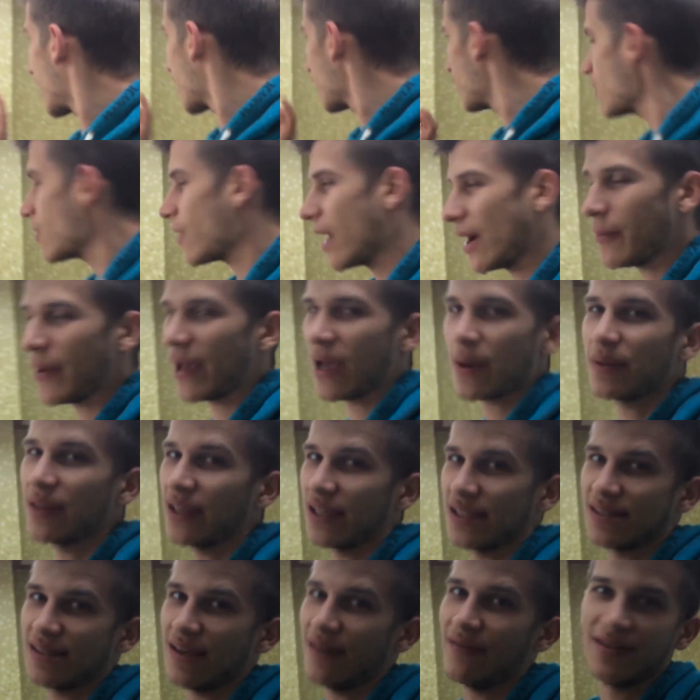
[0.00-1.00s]
wake up at
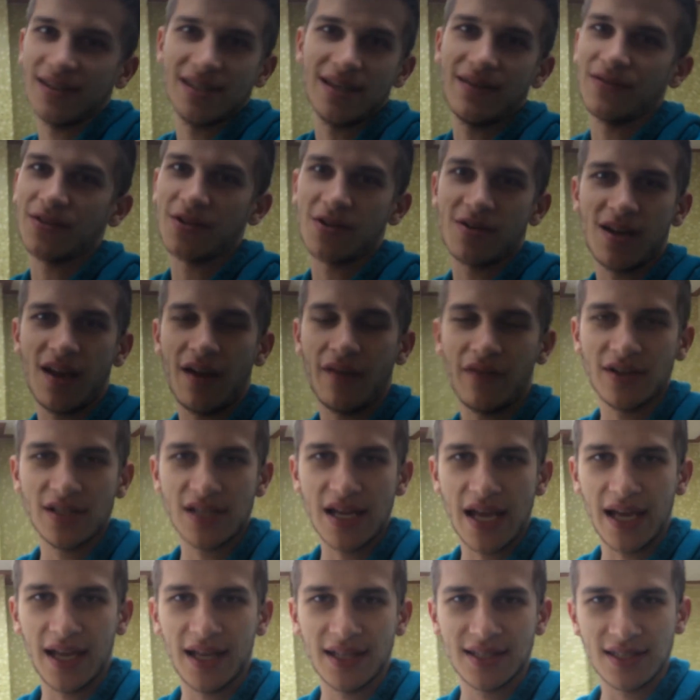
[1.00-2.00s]
like 7:30 every day.